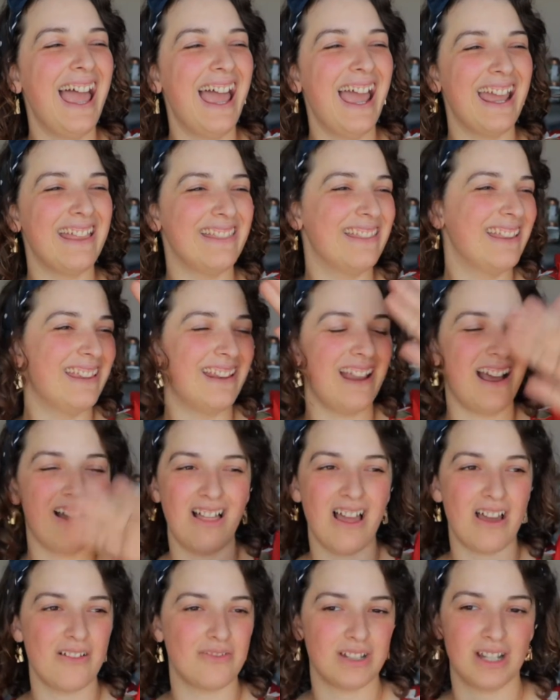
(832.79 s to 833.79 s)
And then I'll
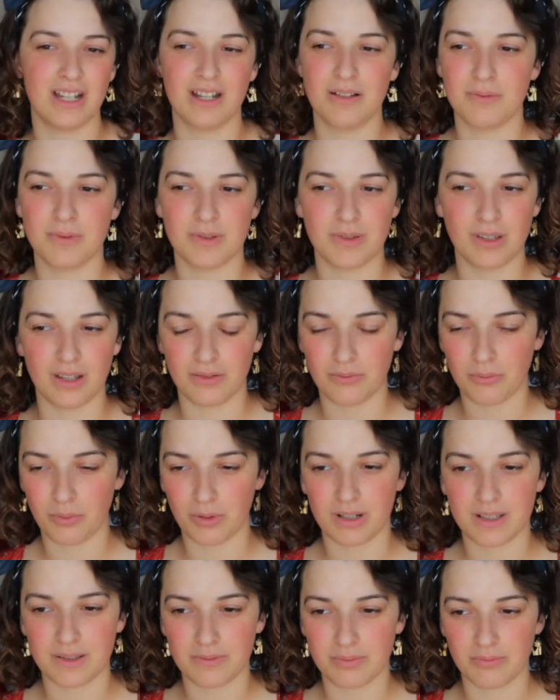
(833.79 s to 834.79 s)
have times where it's